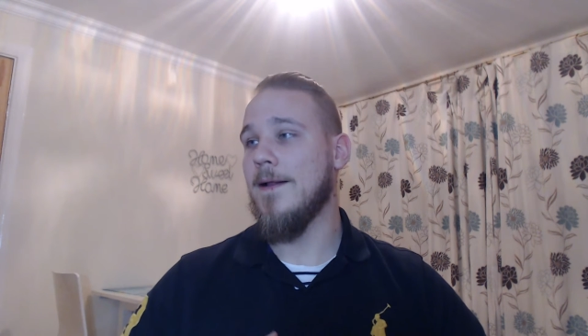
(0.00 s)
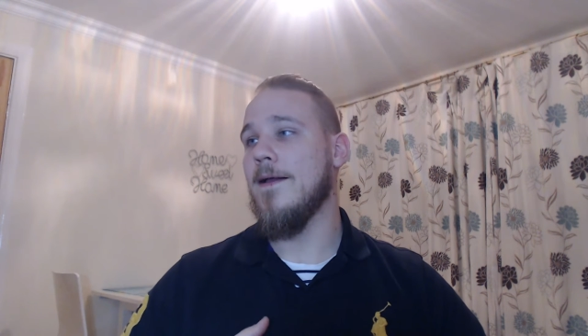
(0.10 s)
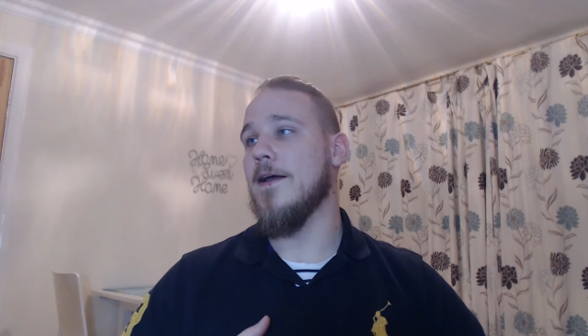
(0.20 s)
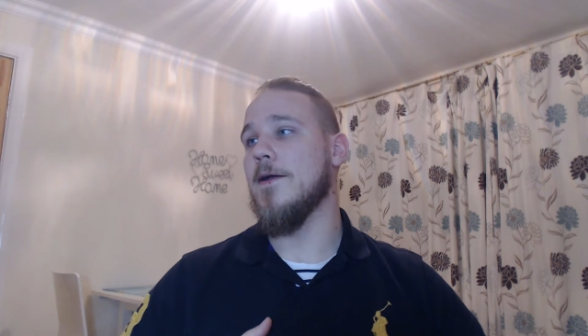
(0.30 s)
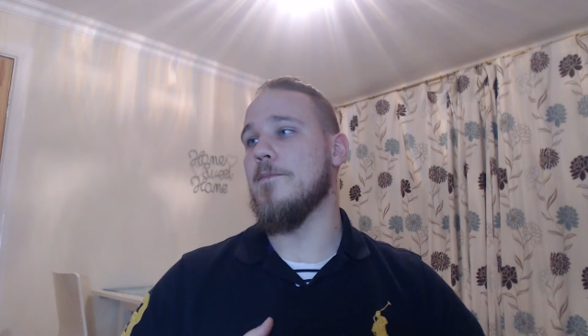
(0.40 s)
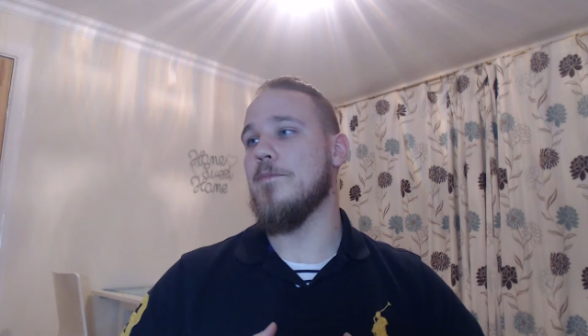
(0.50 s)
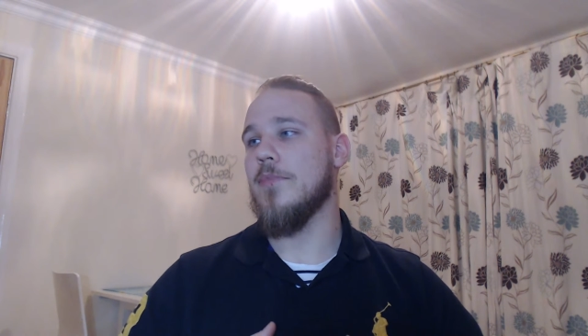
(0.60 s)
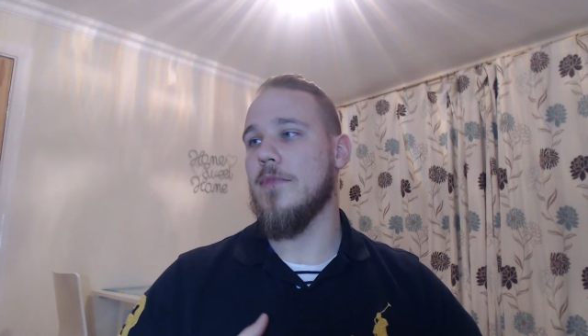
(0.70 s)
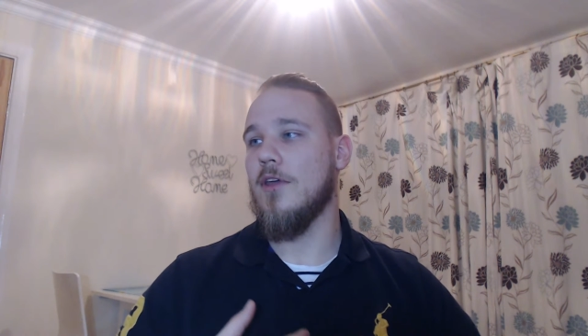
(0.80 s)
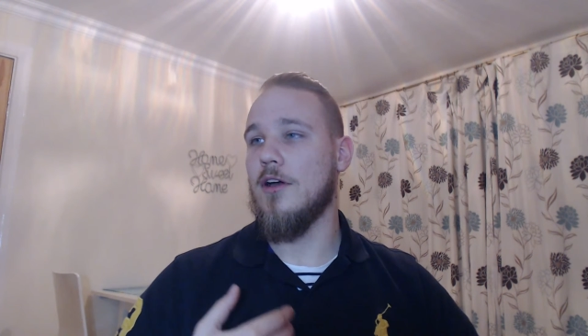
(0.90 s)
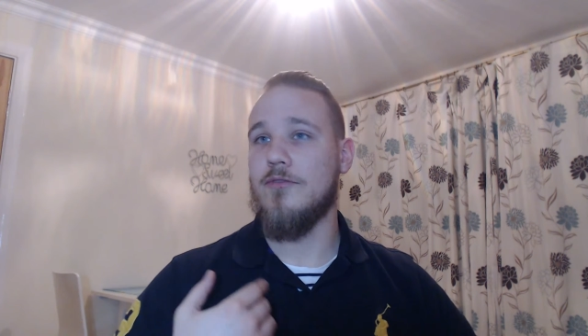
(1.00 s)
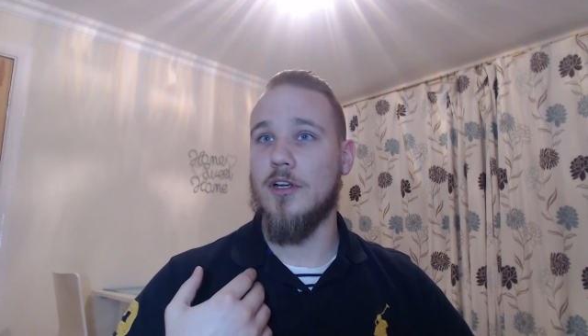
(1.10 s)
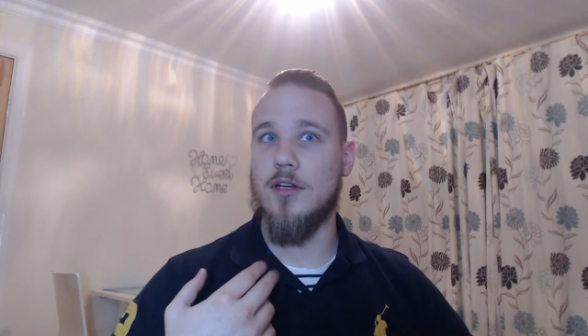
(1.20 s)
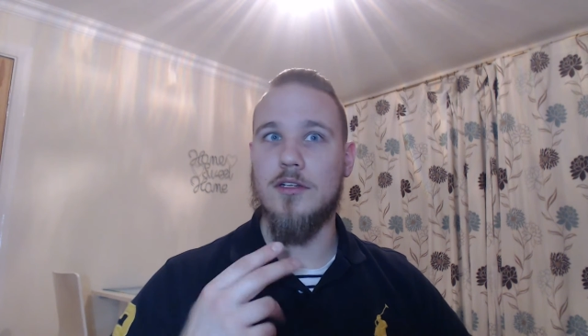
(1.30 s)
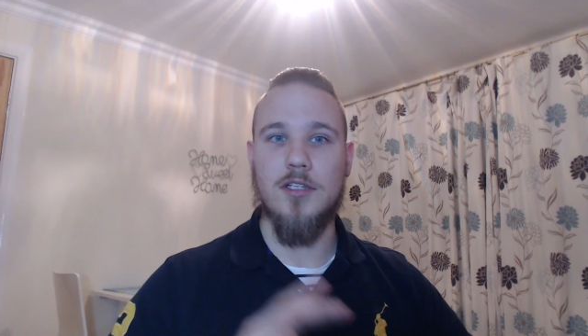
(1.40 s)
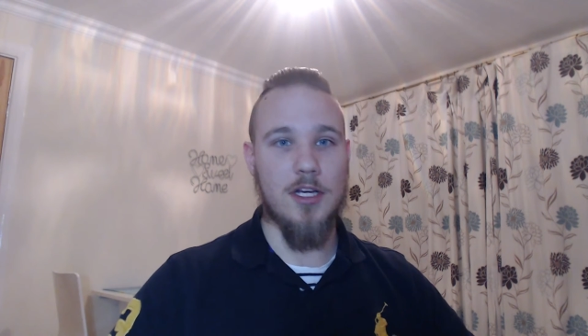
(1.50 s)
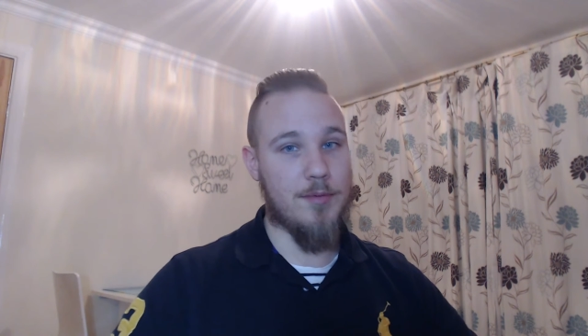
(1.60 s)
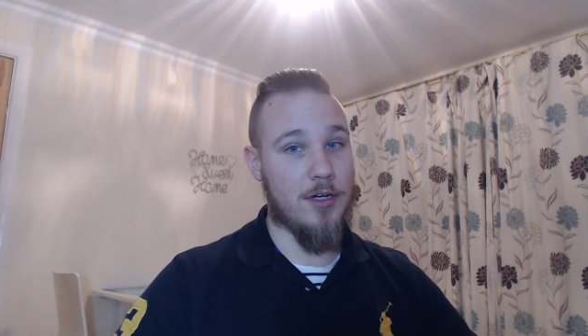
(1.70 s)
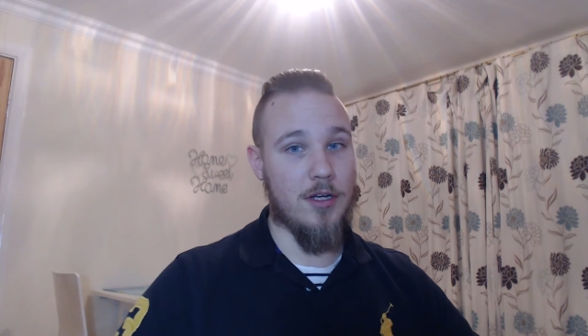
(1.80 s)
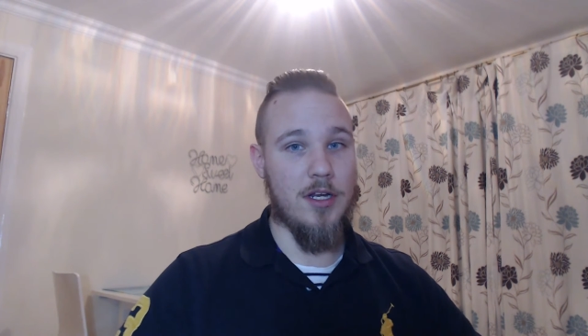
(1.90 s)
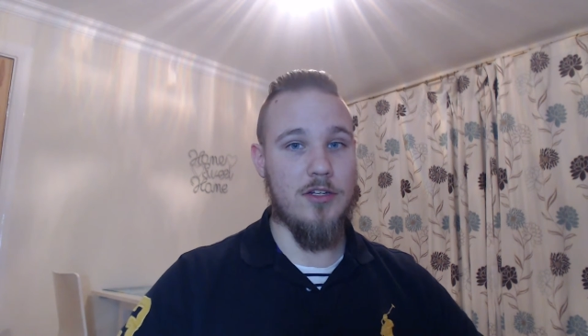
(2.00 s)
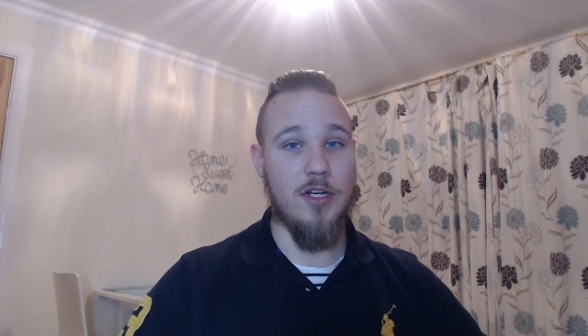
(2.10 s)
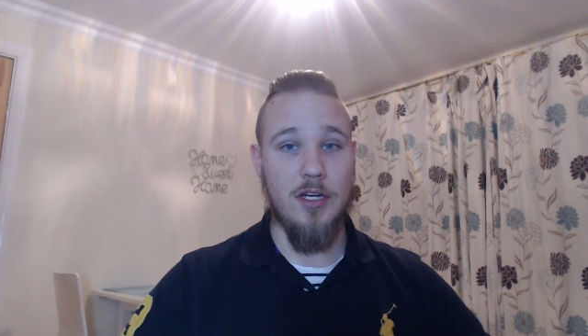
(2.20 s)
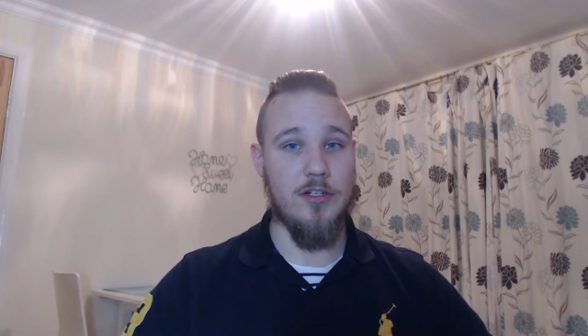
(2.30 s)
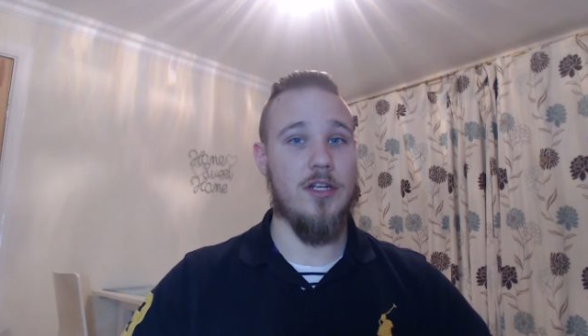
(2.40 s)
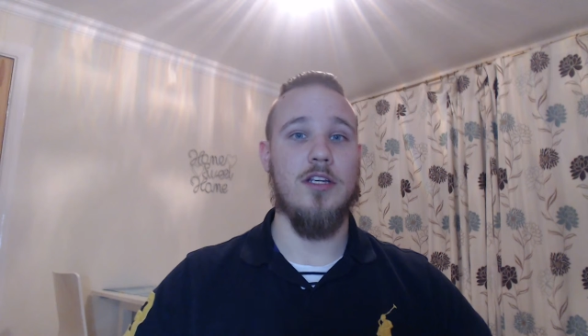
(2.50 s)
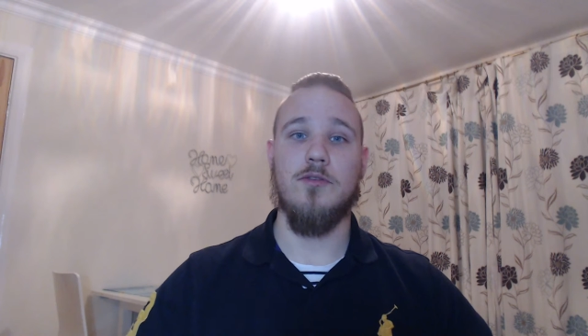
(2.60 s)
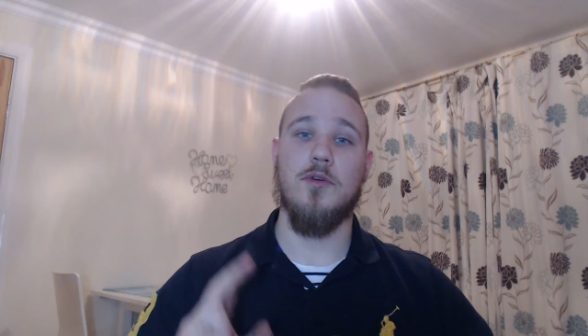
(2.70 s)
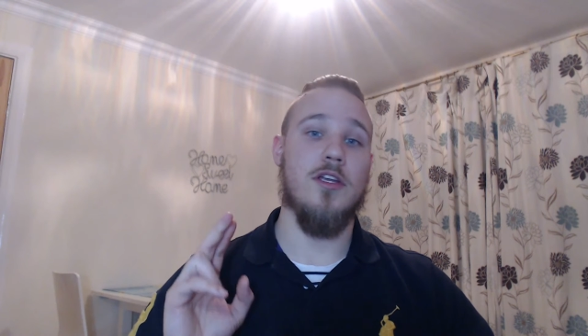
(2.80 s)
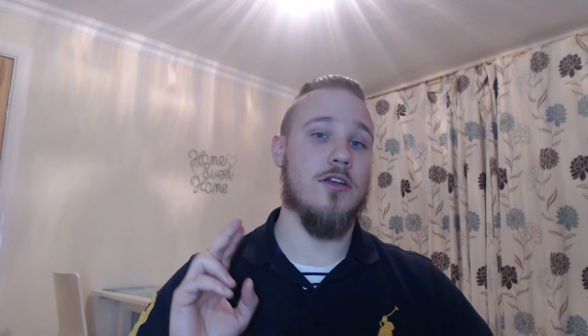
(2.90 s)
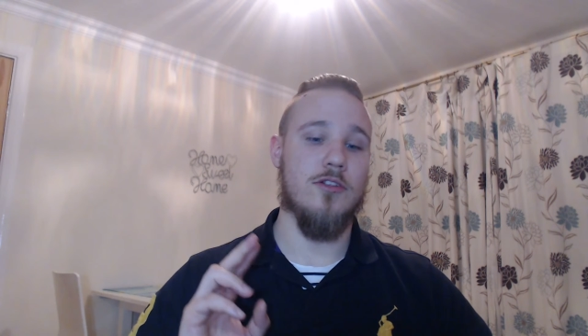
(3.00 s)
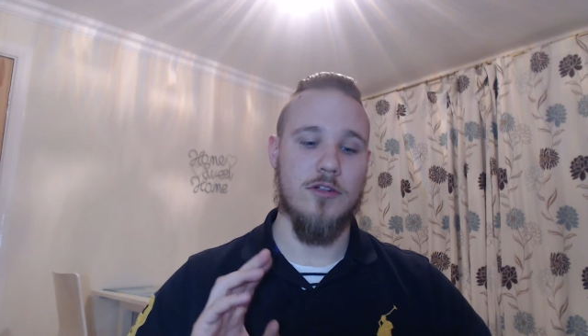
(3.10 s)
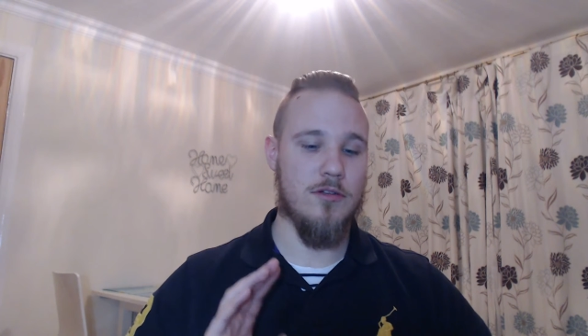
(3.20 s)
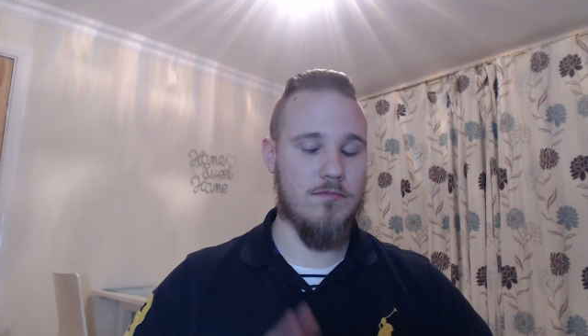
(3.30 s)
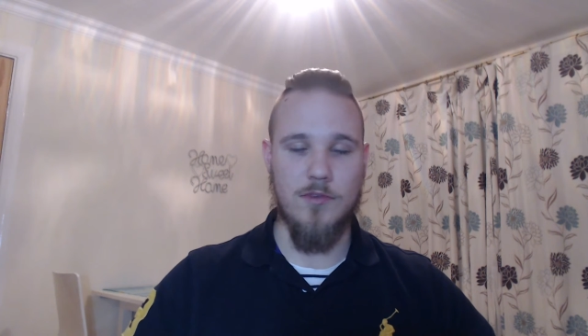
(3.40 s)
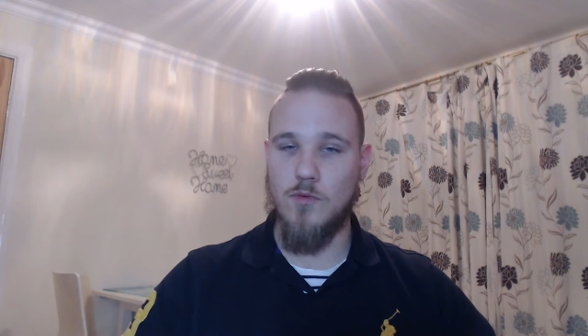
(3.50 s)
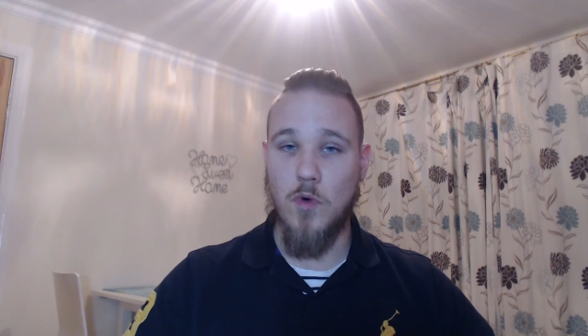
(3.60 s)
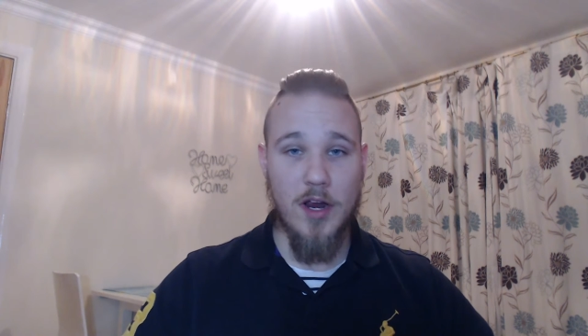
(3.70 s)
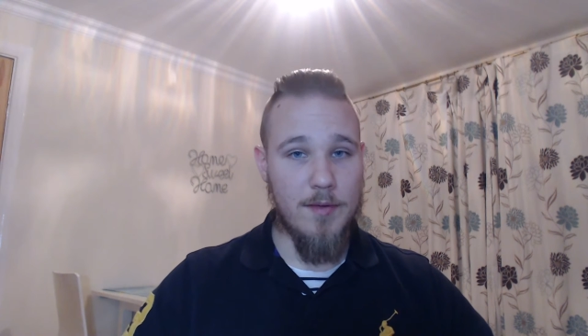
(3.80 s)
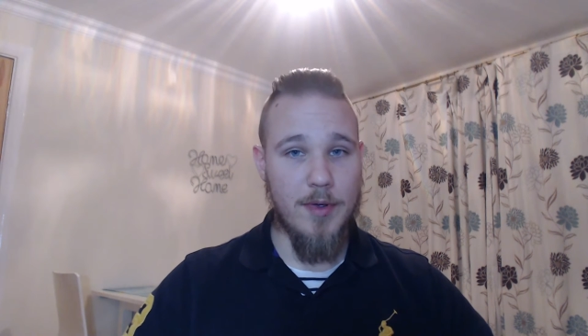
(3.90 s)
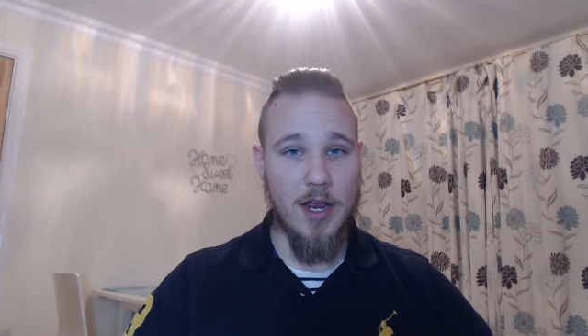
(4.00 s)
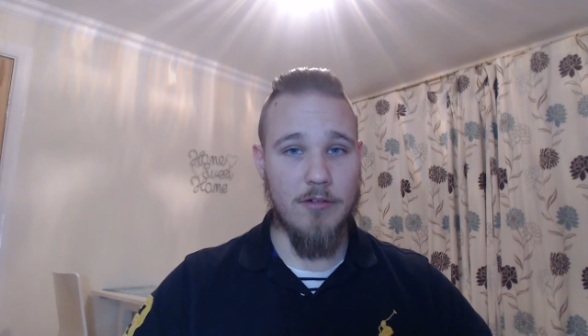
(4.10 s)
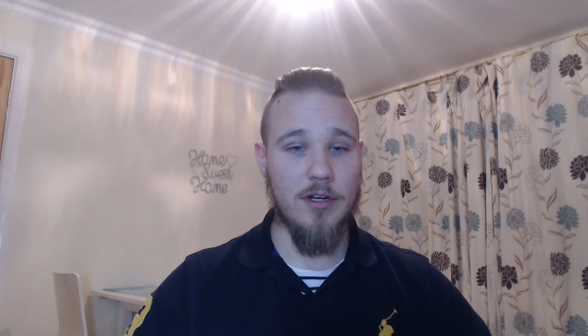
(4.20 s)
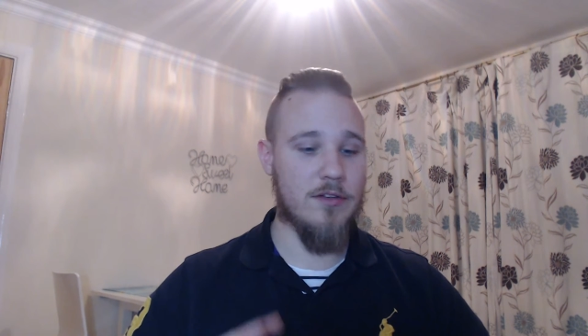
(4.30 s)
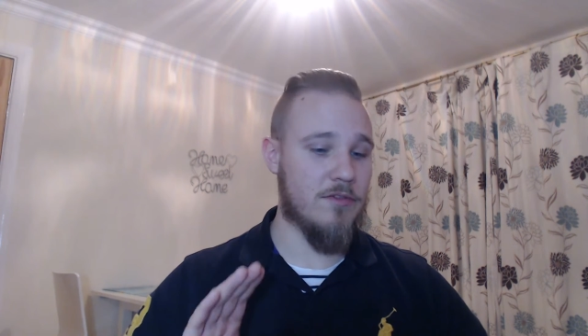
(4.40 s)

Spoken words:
I've done dinner party cheat sheets where you can just do wine pairings,